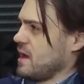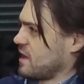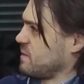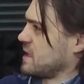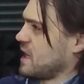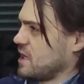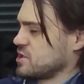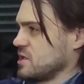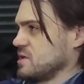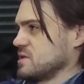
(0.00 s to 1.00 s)

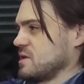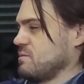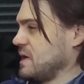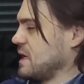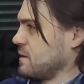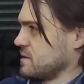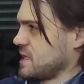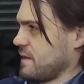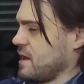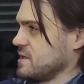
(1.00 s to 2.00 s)
expectations and meeting those
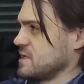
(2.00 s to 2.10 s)
deadlines.